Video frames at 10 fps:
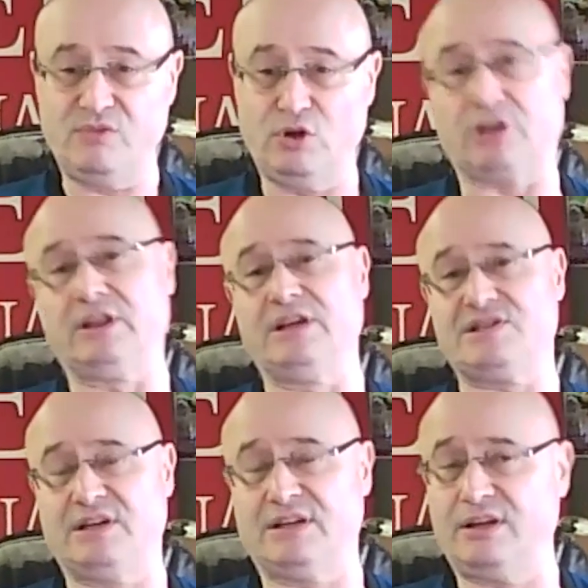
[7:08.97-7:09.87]
Got
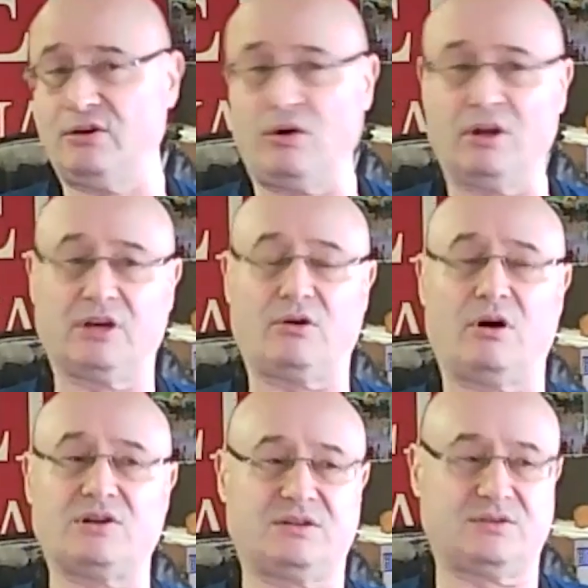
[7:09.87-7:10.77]
listed in all the
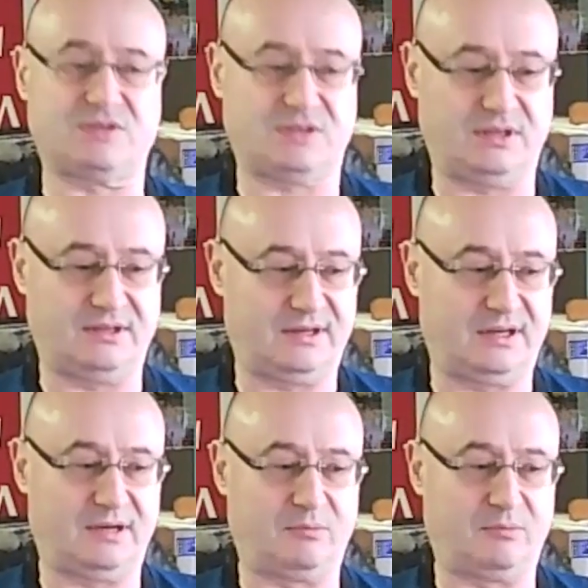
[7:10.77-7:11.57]
Costcos in uh,